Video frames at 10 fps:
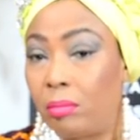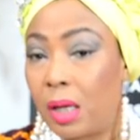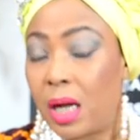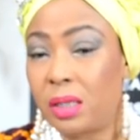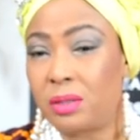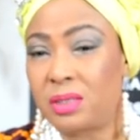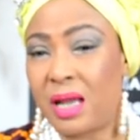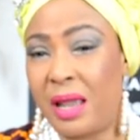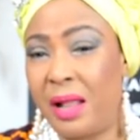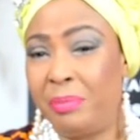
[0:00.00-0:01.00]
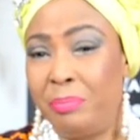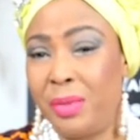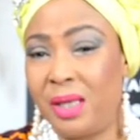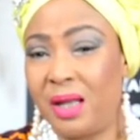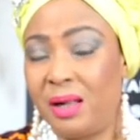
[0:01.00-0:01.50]
How does that help
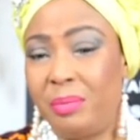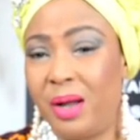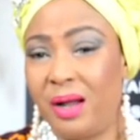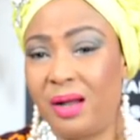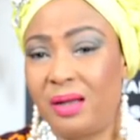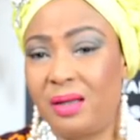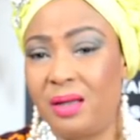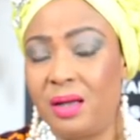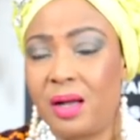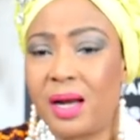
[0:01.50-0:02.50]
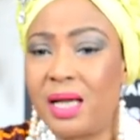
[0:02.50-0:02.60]
me help her? And I